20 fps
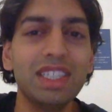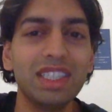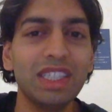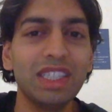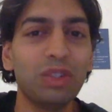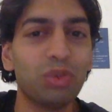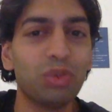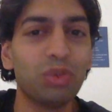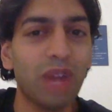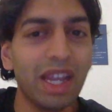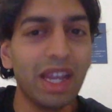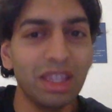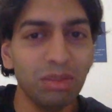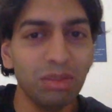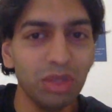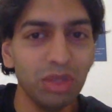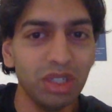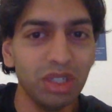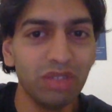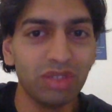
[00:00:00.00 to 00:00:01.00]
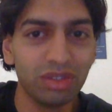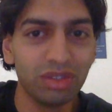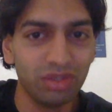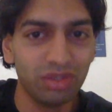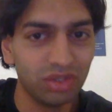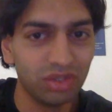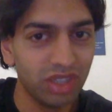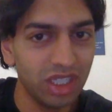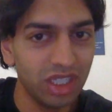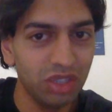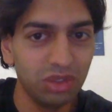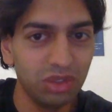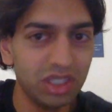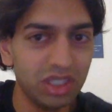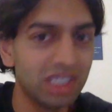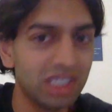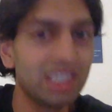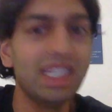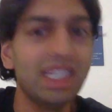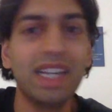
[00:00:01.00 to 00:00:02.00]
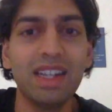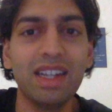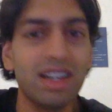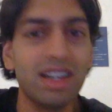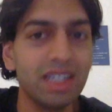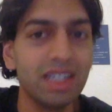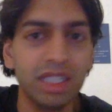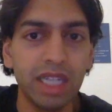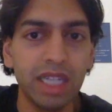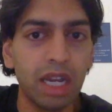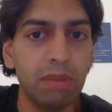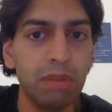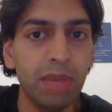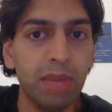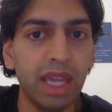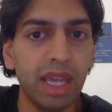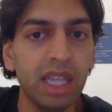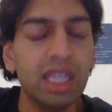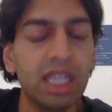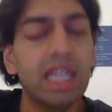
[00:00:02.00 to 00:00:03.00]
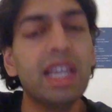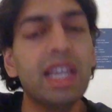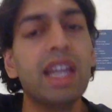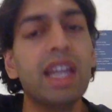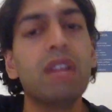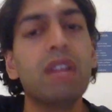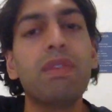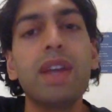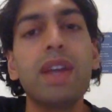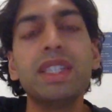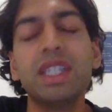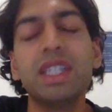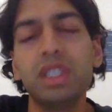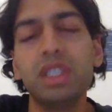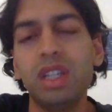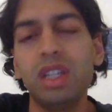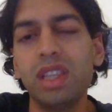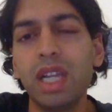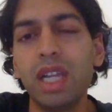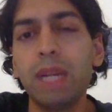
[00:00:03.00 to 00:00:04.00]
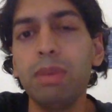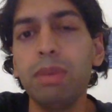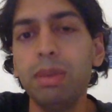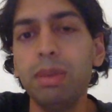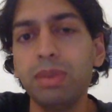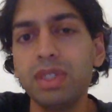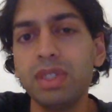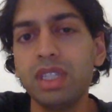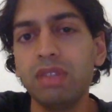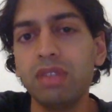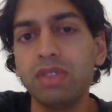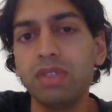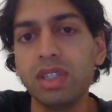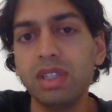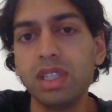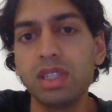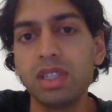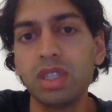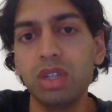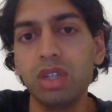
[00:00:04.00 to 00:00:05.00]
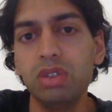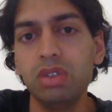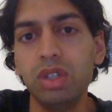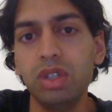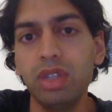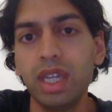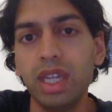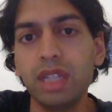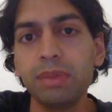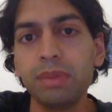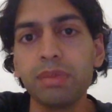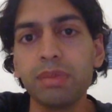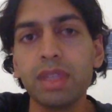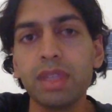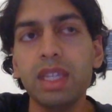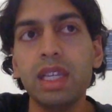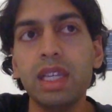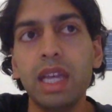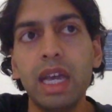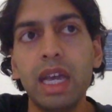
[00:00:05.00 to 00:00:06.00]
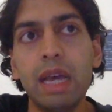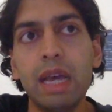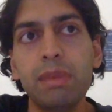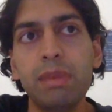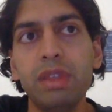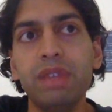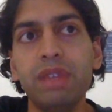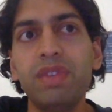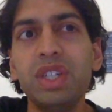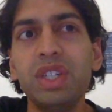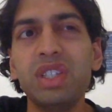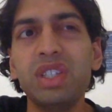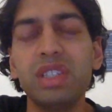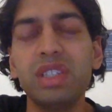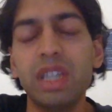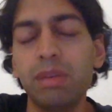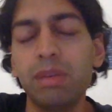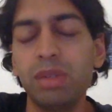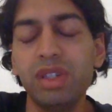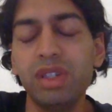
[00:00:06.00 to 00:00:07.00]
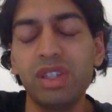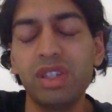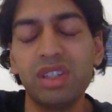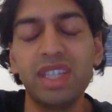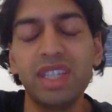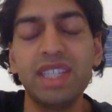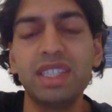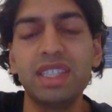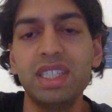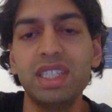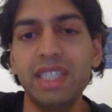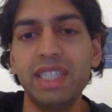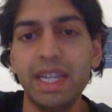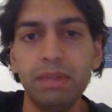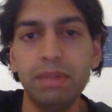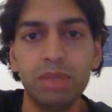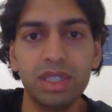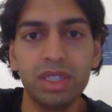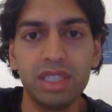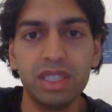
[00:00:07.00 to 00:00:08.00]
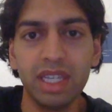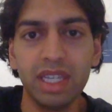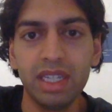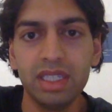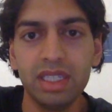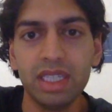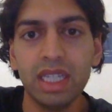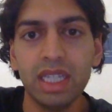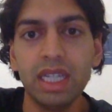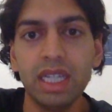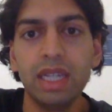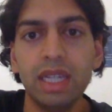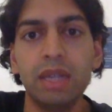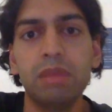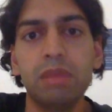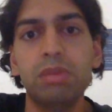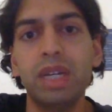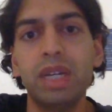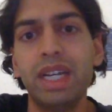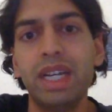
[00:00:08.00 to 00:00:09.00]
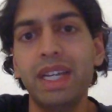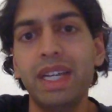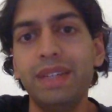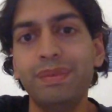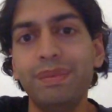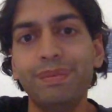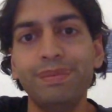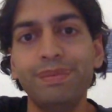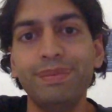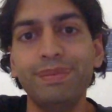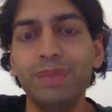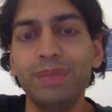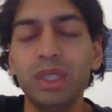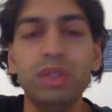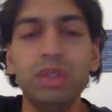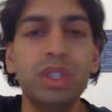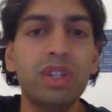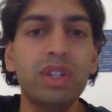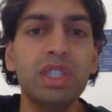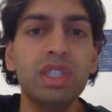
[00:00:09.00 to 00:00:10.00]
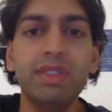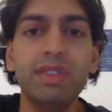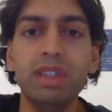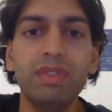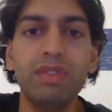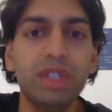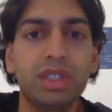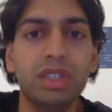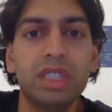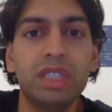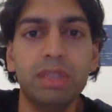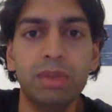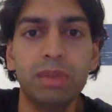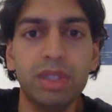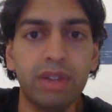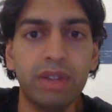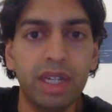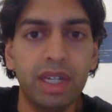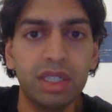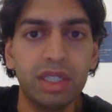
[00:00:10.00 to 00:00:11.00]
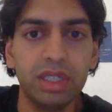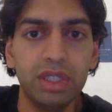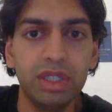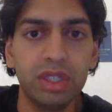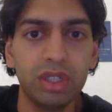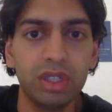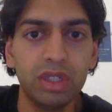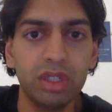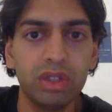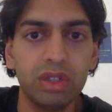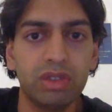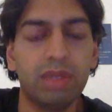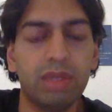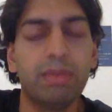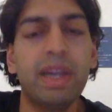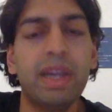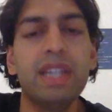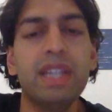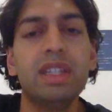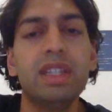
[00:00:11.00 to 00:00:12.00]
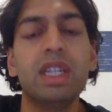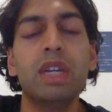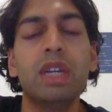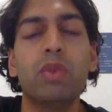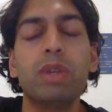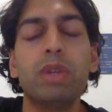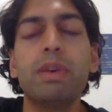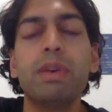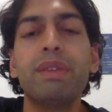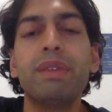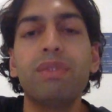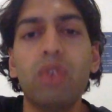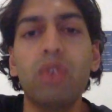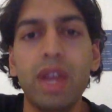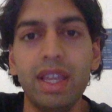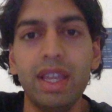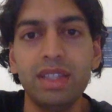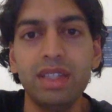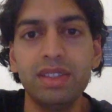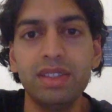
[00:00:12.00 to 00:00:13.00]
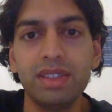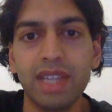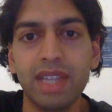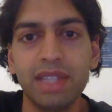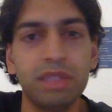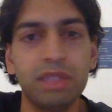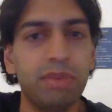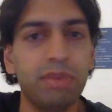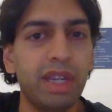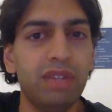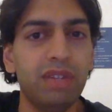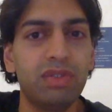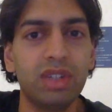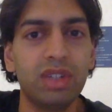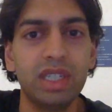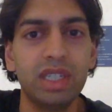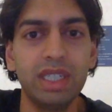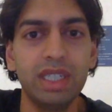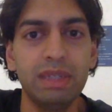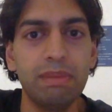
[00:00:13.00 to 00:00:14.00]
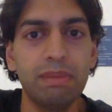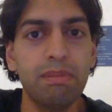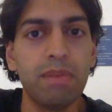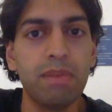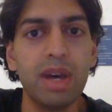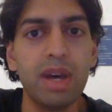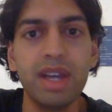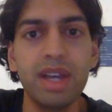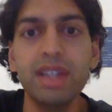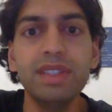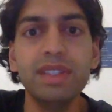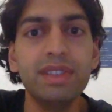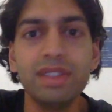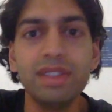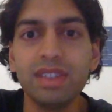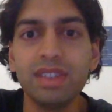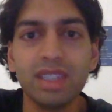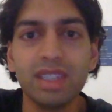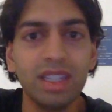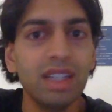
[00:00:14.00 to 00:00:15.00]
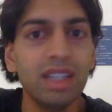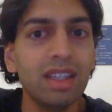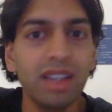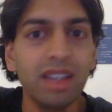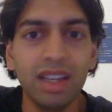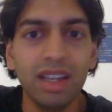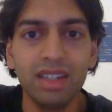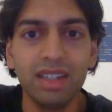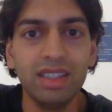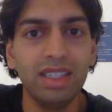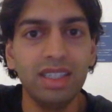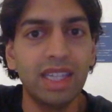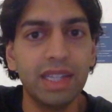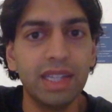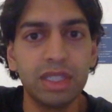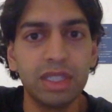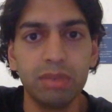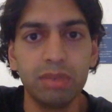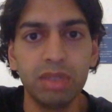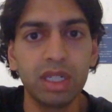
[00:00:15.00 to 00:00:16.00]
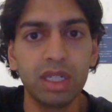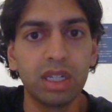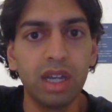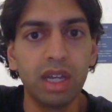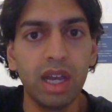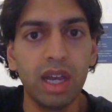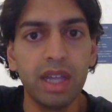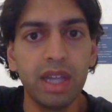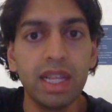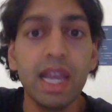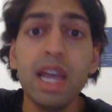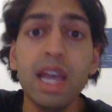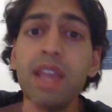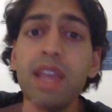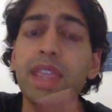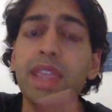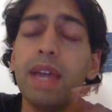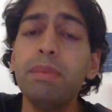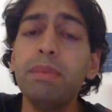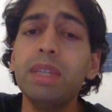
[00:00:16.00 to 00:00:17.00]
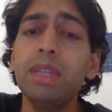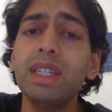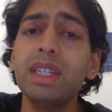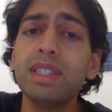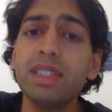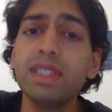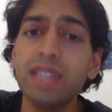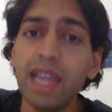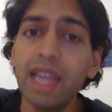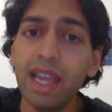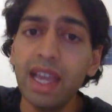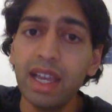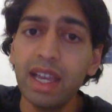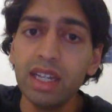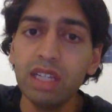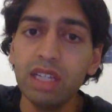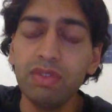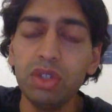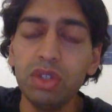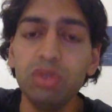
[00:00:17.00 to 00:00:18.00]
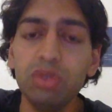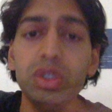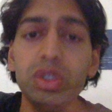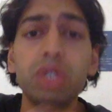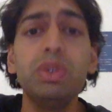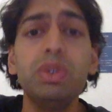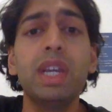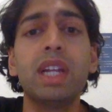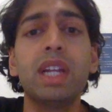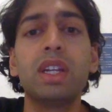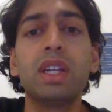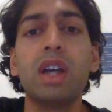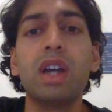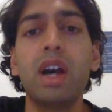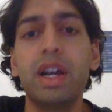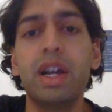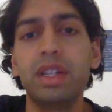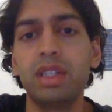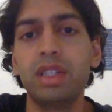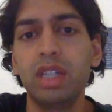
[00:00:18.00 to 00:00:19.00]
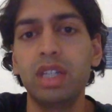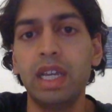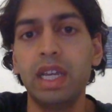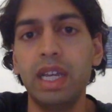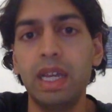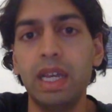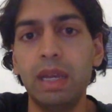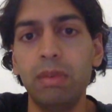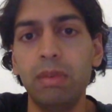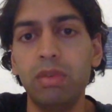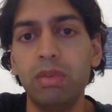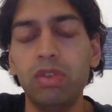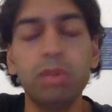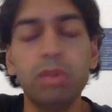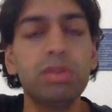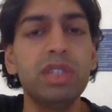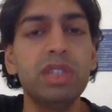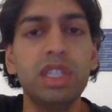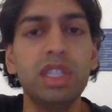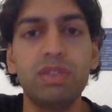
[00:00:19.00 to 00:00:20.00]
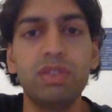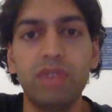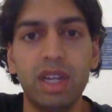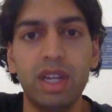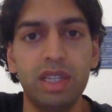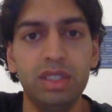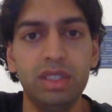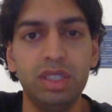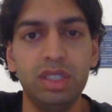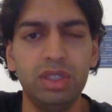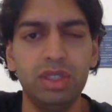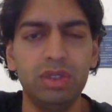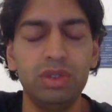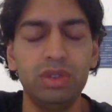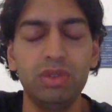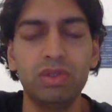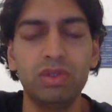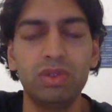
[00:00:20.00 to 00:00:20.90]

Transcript: ride the Muni for free. You could just get on and not pay. And in fact, actually, a lot of people in San Francisco do that. The official numbers are less than 10%, but who knows if the official numbers are actually true. One of my friends hasn't paid for it in months, and he hasn't been caught. That being said, if you do get caught, if the police finds you